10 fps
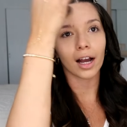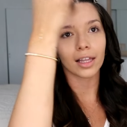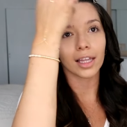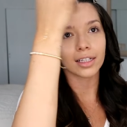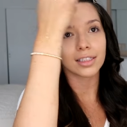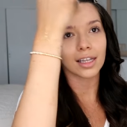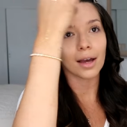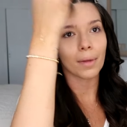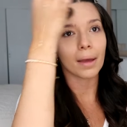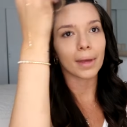I like to
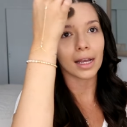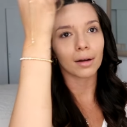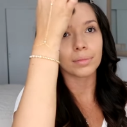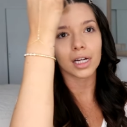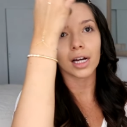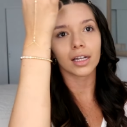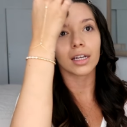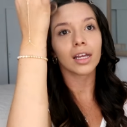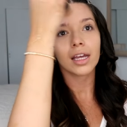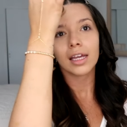get my makeup
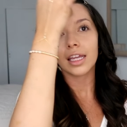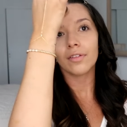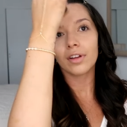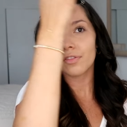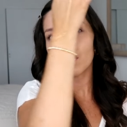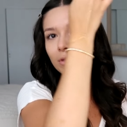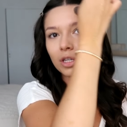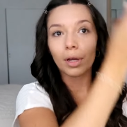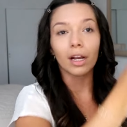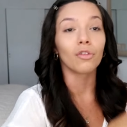done. Even if I'm
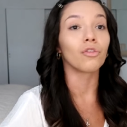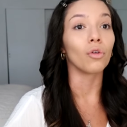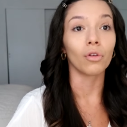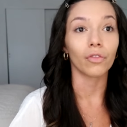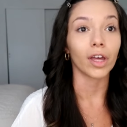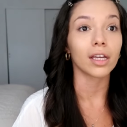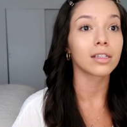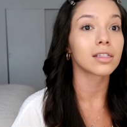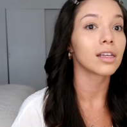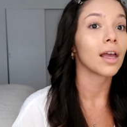doing a full
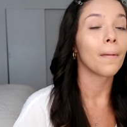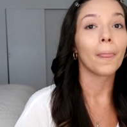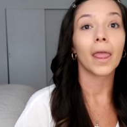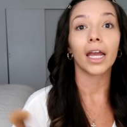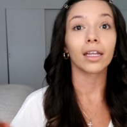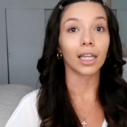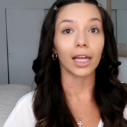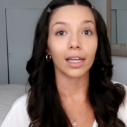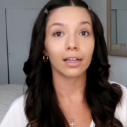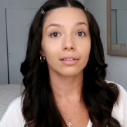face, in
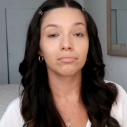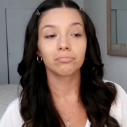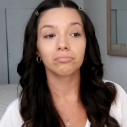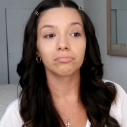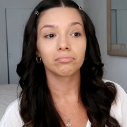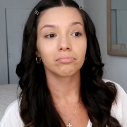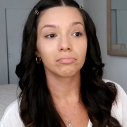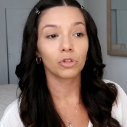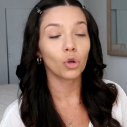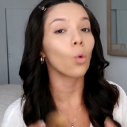like
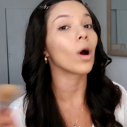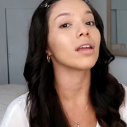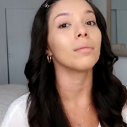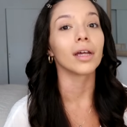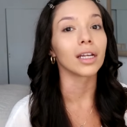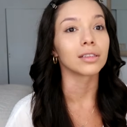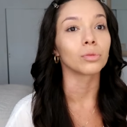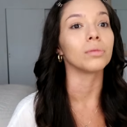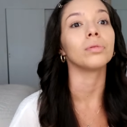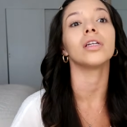20 minutes
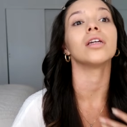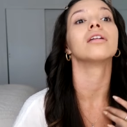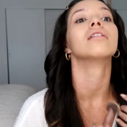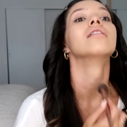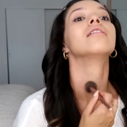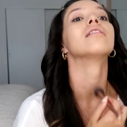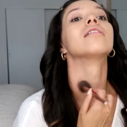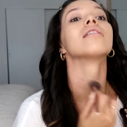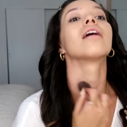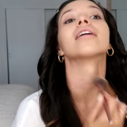would be
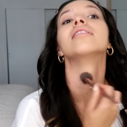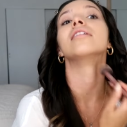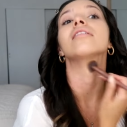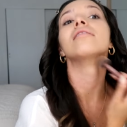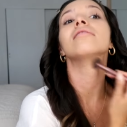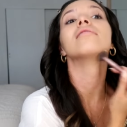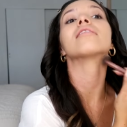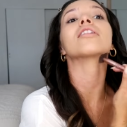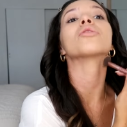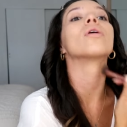ideal,
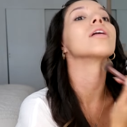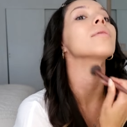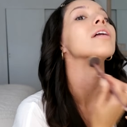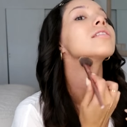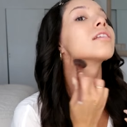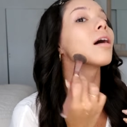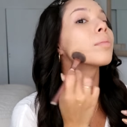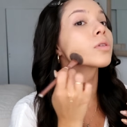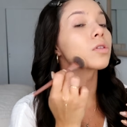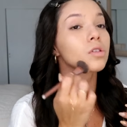like 20 minutes
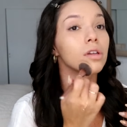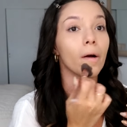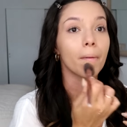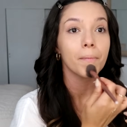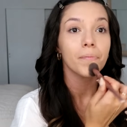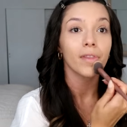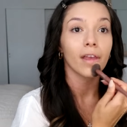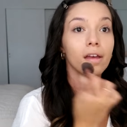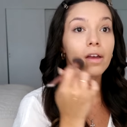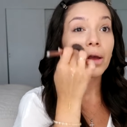tops. So
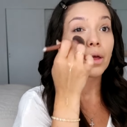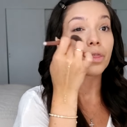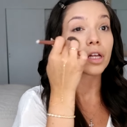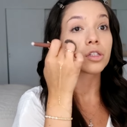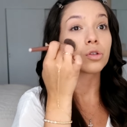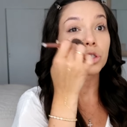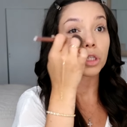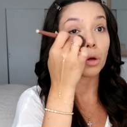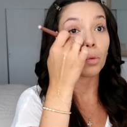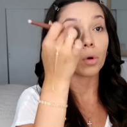that's
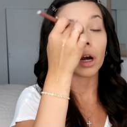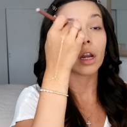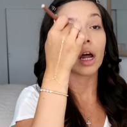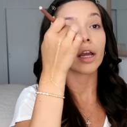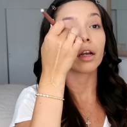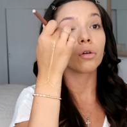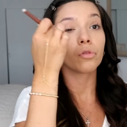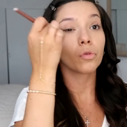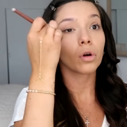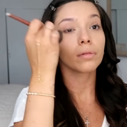usually what I go
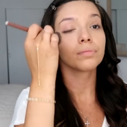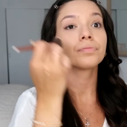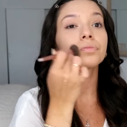for.